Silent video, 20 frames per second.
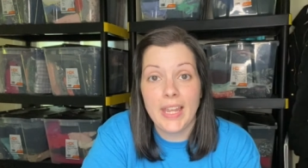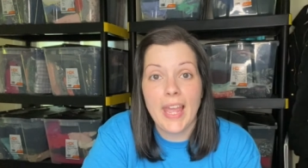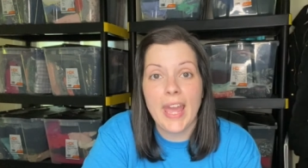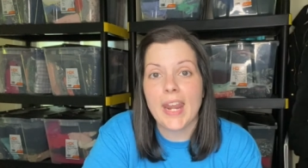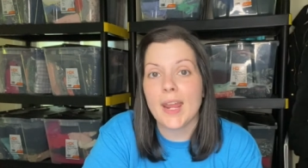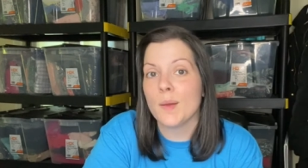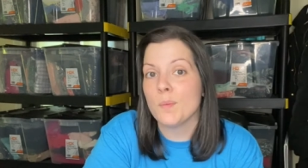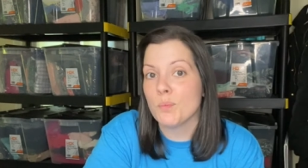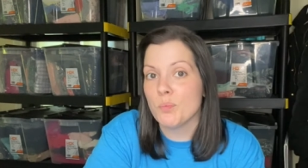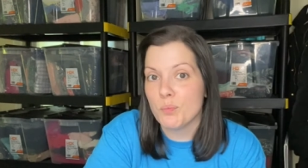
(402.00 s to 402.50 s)

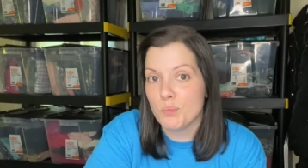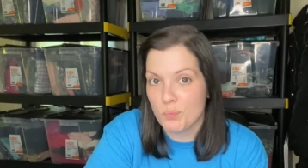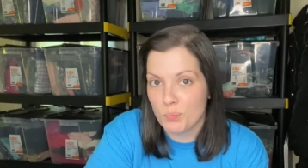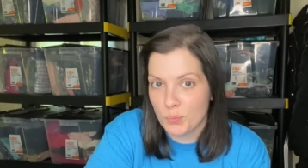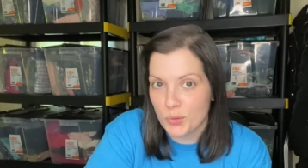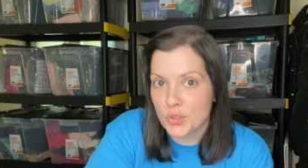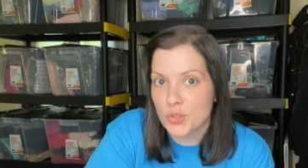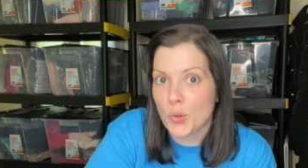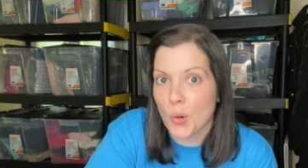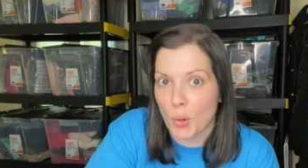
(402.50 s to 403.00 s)
and I'm
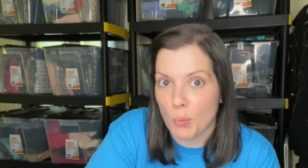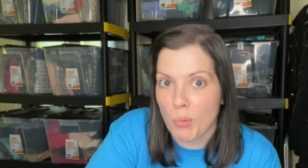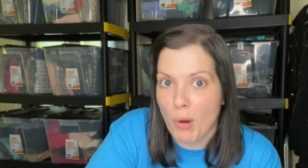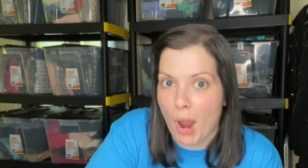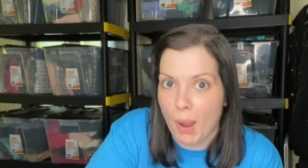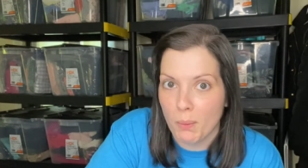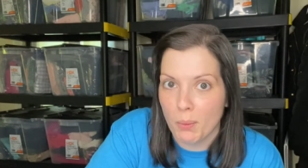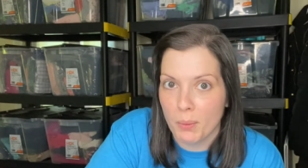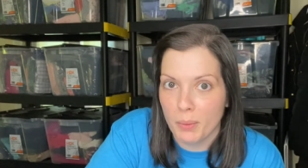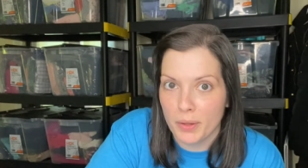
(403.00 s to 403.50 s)
sure
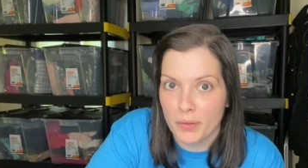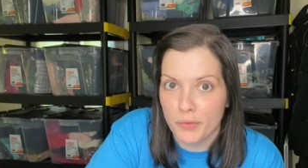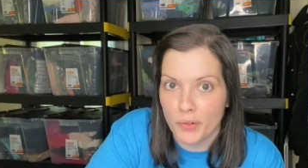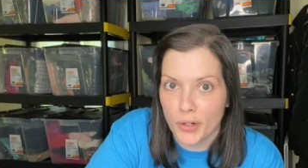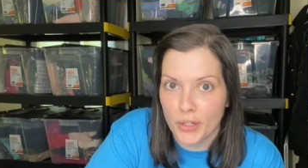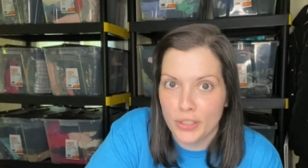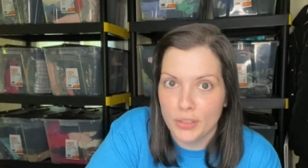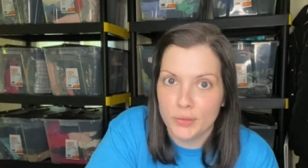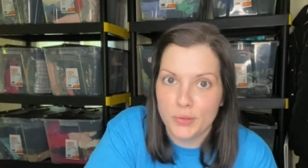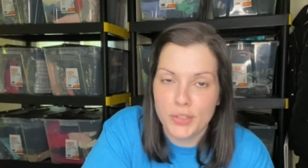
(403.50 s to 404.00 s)
probably for
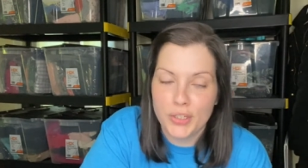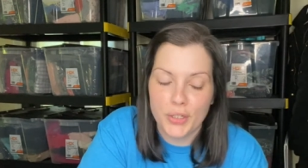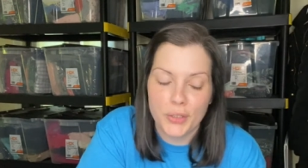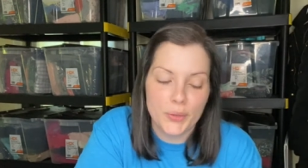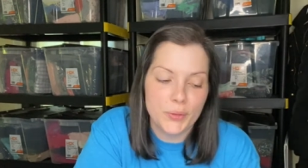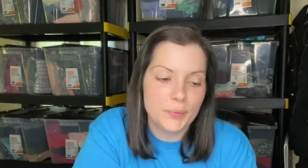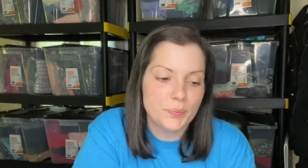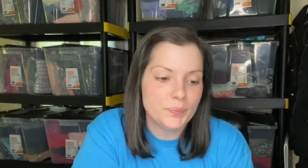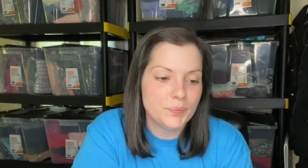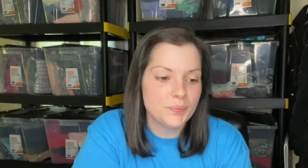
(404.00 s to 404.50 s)
you
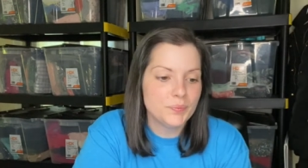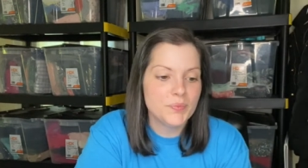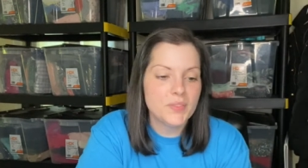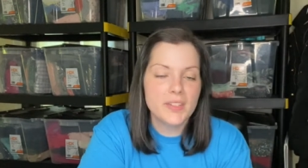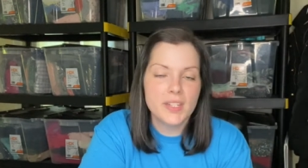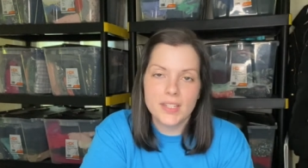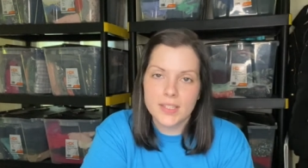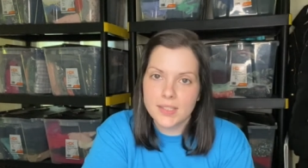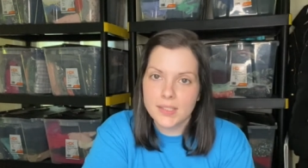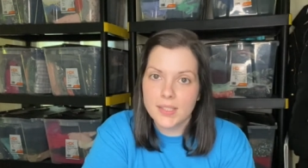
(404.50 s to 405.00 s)
too.
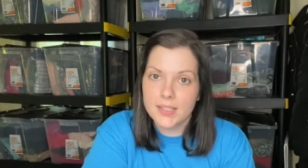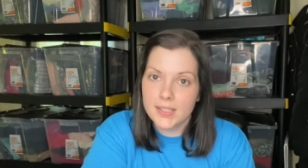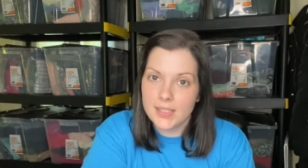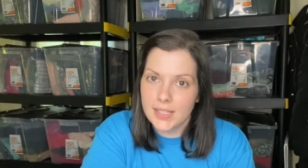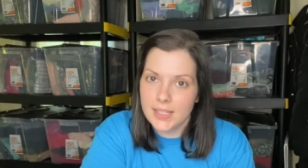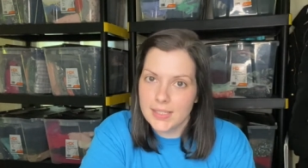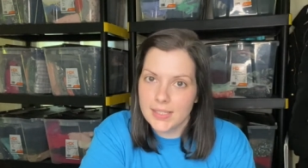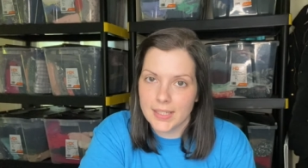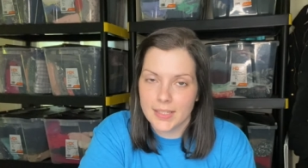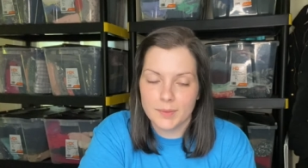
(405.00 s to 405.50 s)
Tis the
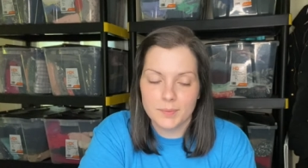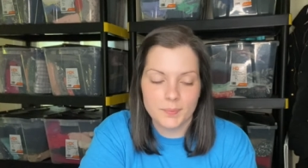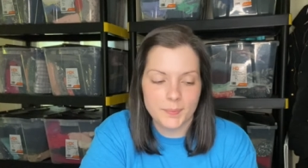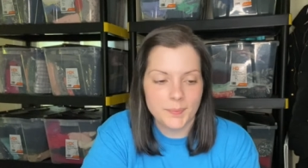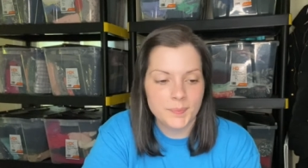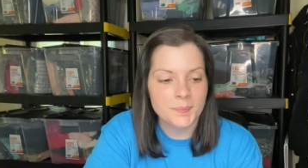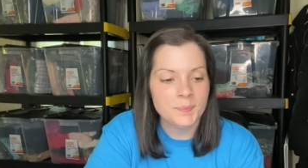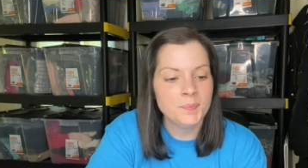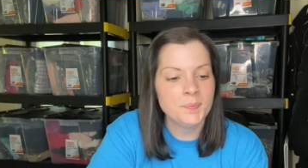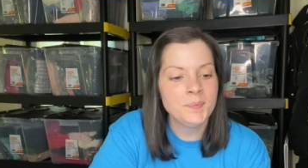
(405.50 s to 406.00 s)
season.
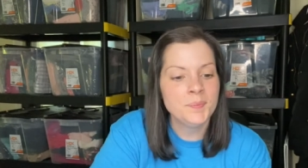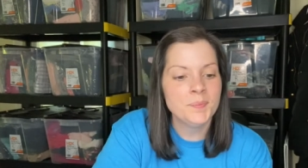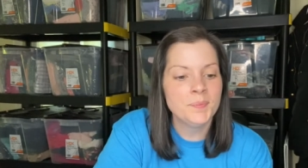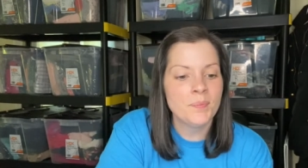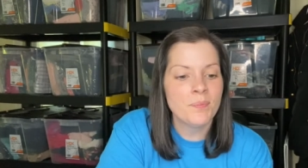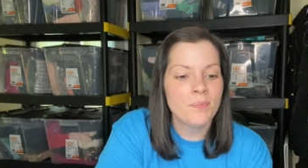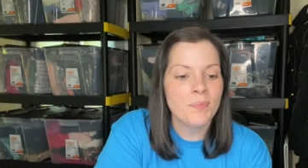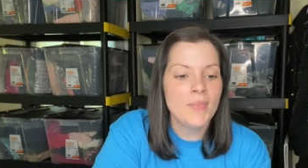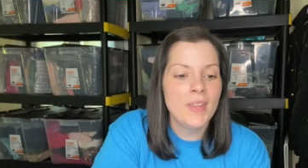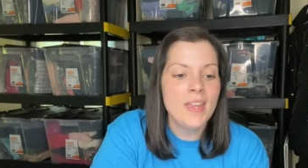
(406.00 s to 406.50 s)

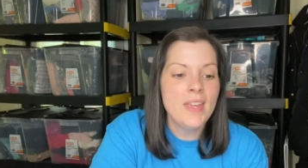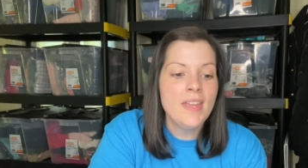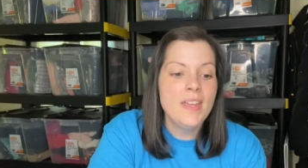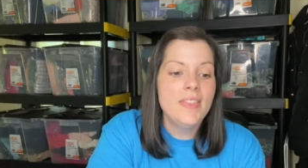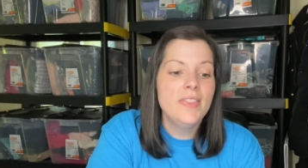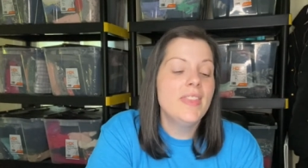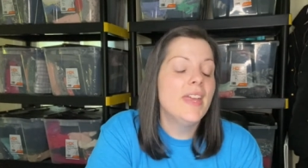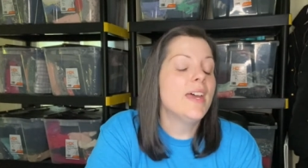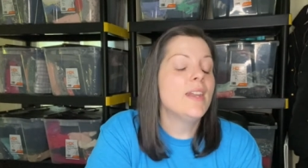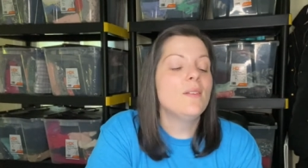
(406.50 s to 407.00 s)

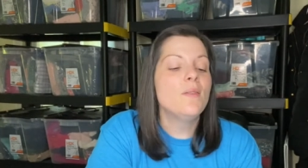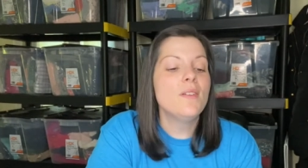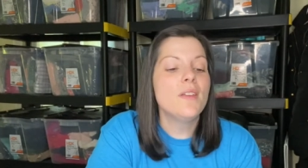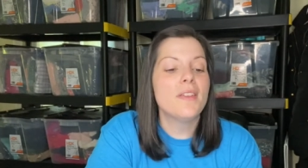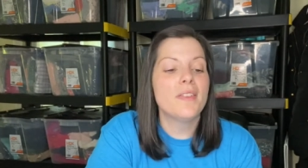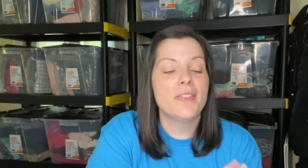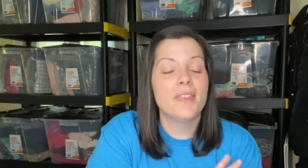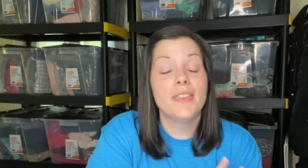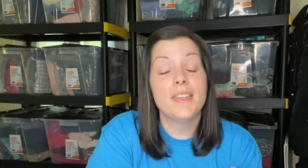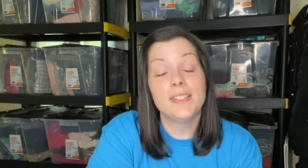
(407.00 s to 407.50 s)
Then
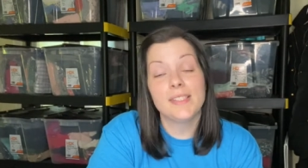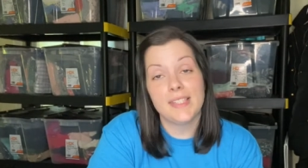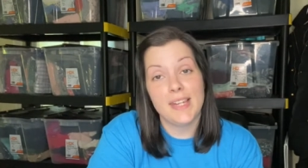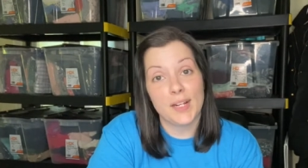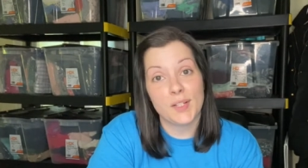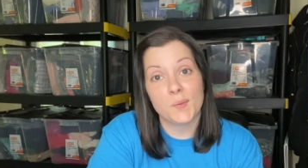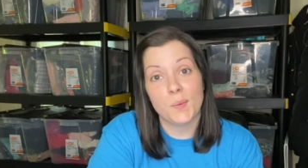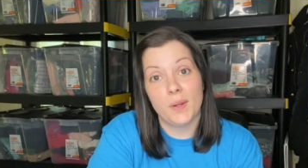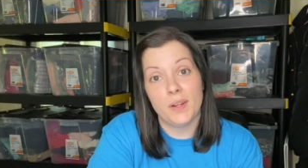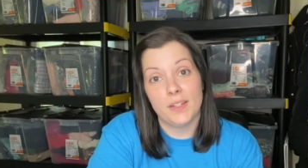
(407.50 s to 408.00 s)
this
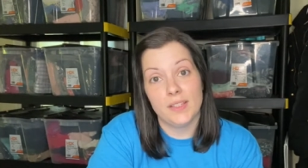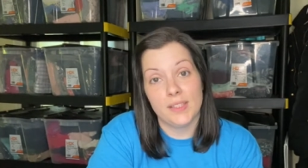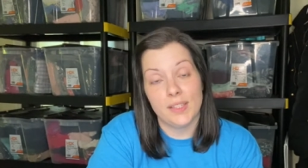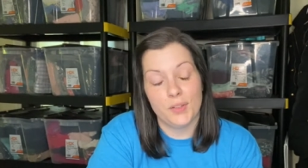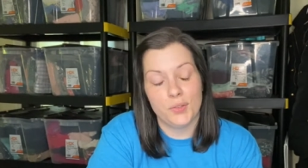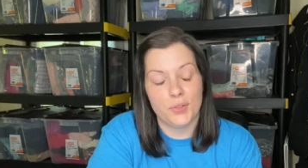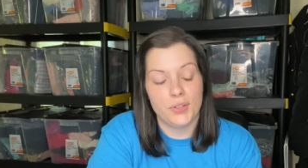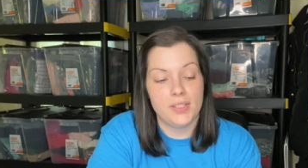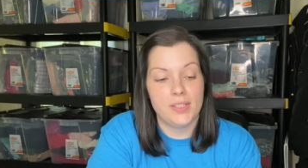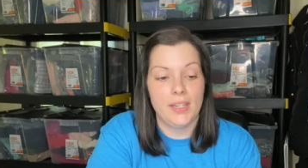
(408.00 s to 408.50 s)
next one is
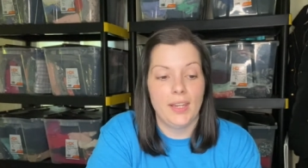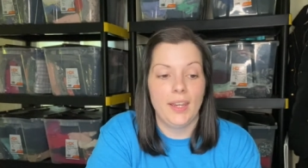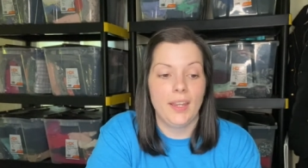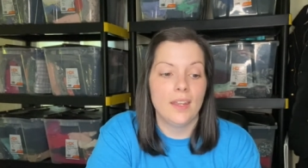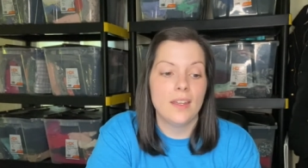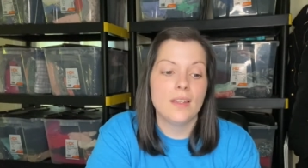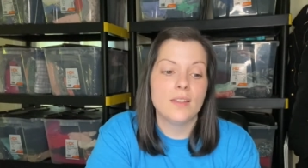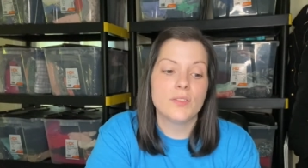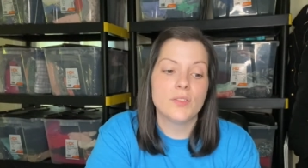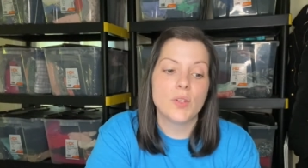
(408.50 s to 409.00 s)

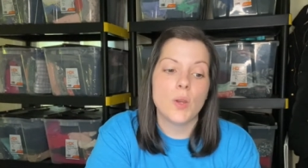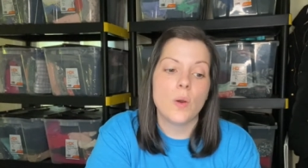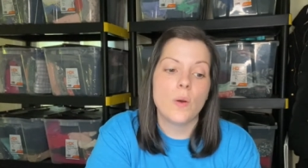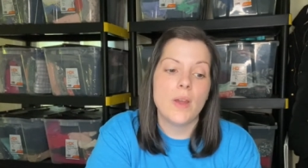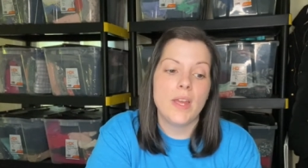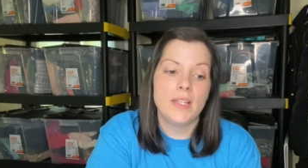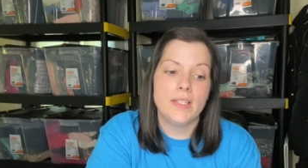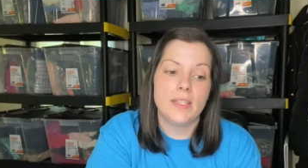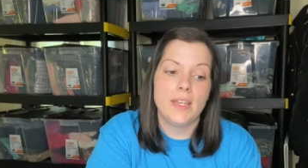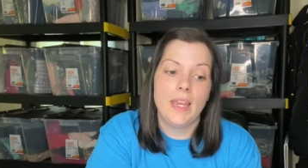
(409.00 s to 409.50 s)
interesting. So
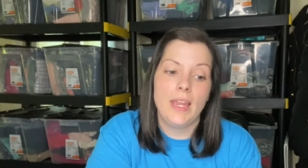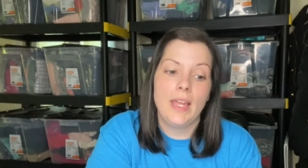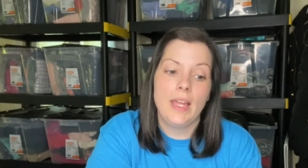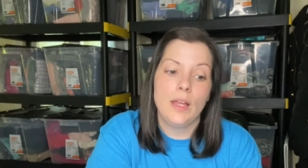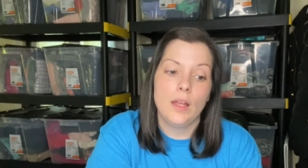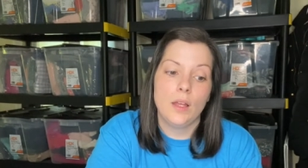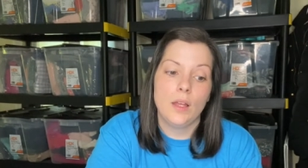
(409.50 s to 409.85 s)
it's a